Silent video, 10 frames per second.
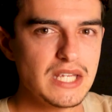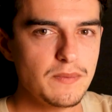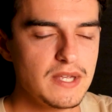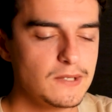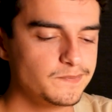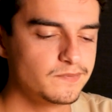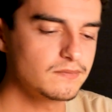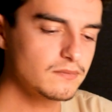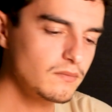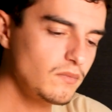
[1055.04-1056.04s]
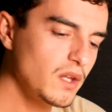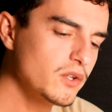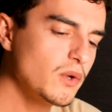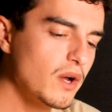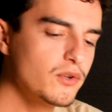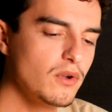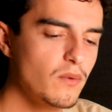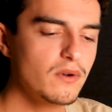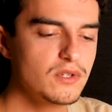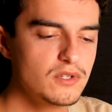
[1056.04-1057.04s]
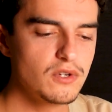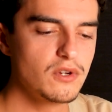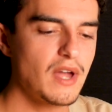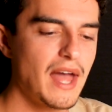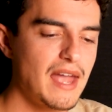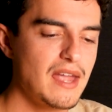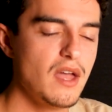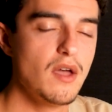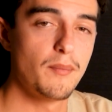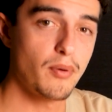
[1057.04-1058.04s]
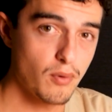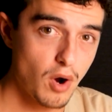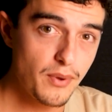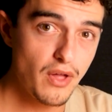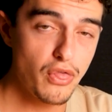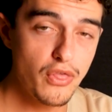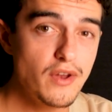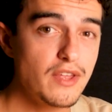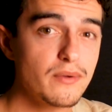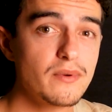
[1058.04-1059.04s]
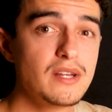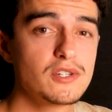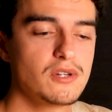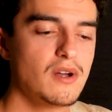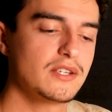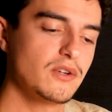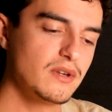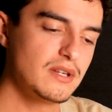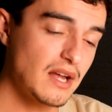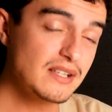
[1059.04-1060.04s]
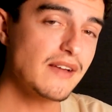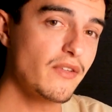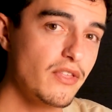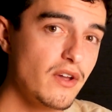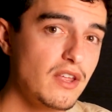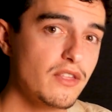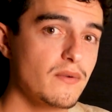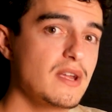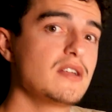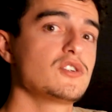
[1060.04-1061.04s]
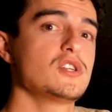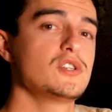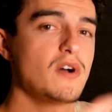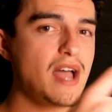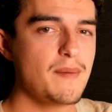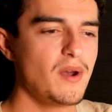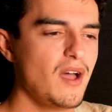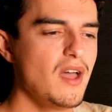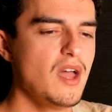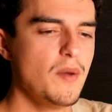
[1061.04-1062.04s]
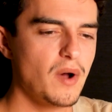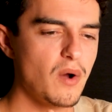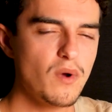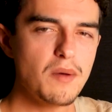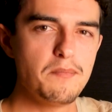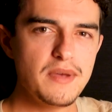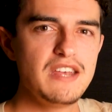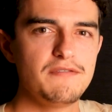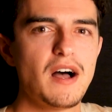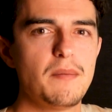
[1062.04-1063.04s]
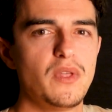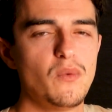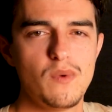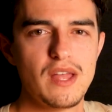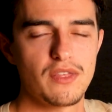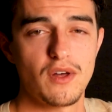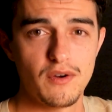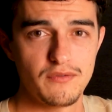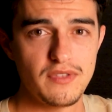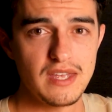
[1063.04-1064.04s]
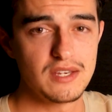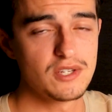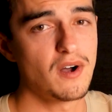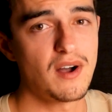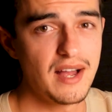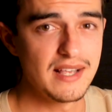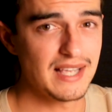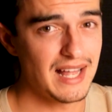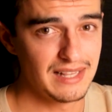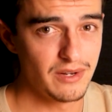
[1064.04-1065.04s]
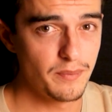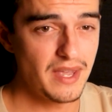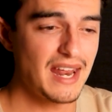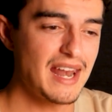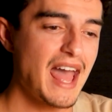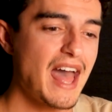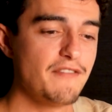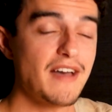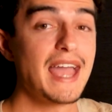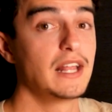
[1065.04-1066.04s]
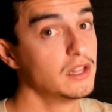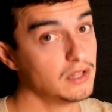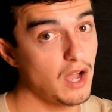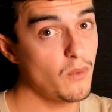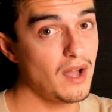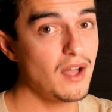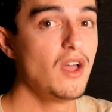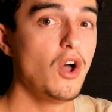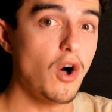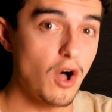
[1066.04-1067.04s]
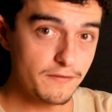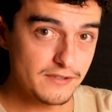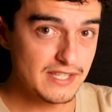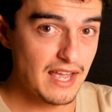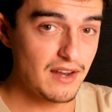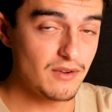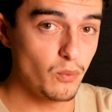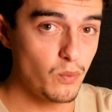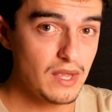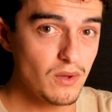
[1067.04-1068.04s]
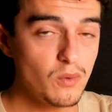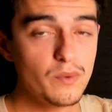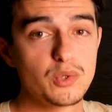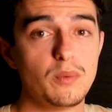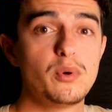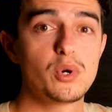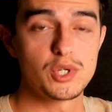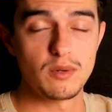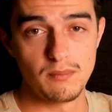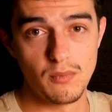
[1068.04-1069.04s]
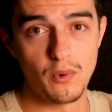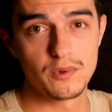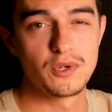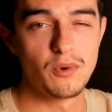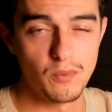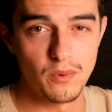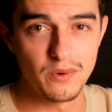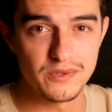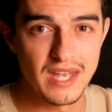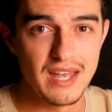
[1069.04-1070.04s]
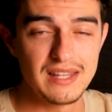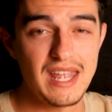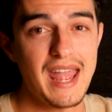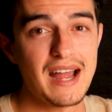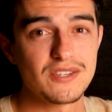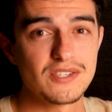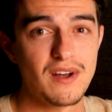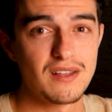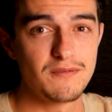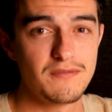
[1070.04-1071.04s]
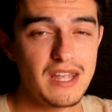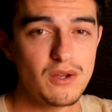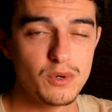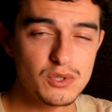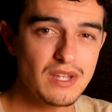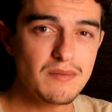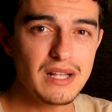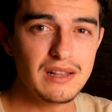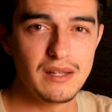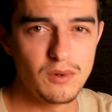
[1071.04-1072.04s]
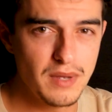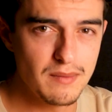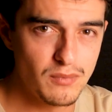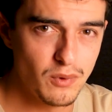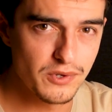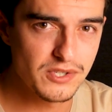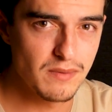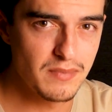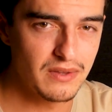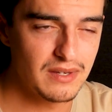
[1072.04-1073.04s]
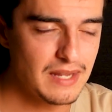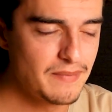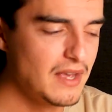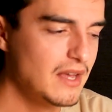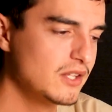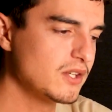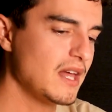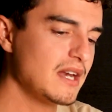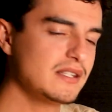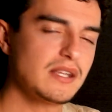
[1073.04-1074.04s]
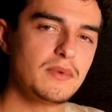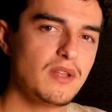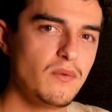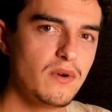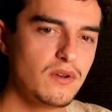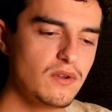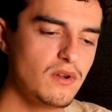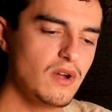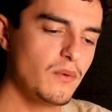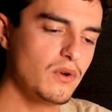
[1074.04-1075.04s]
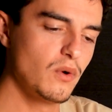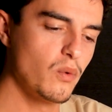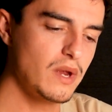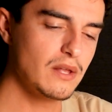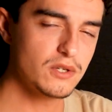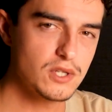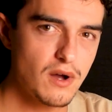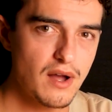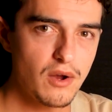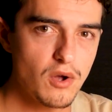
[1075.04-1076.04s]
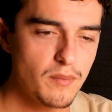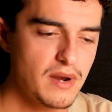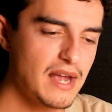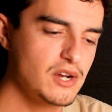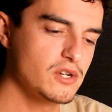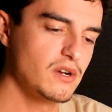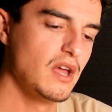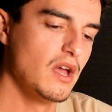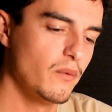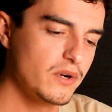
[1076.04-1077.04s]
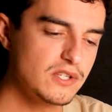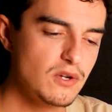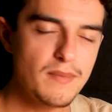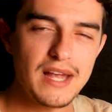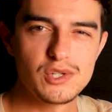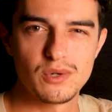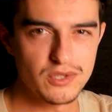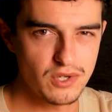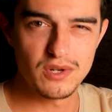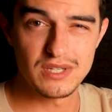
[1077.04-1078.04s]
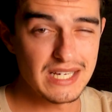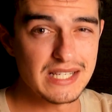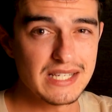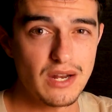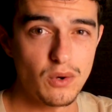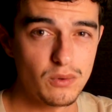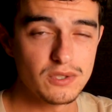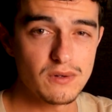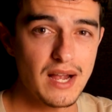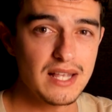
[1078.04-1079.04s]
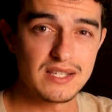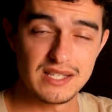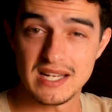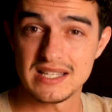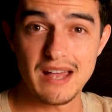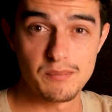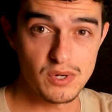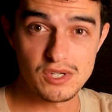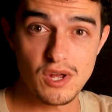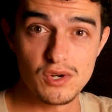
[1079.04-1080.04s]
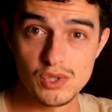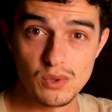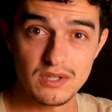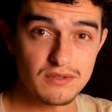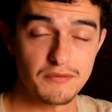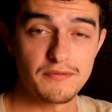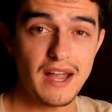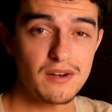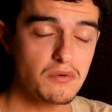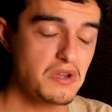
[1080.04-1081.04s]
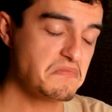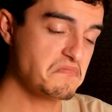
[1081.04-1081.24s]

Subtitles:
tippy. So I do want to do a proper 33-inch tire. So it does have a 33-inch in diameter, but I want to beef up the width of the tires a little bit and have a lower offset wheel, which will push it more towards the outside of the vehicle, which will give me a little bit more stability. So that is something that I want to do. I want to do a wheel and tire combination. I want to still make sure it's got a decent set of all-terrains, because it does have Bridgestone Jewelers from factory,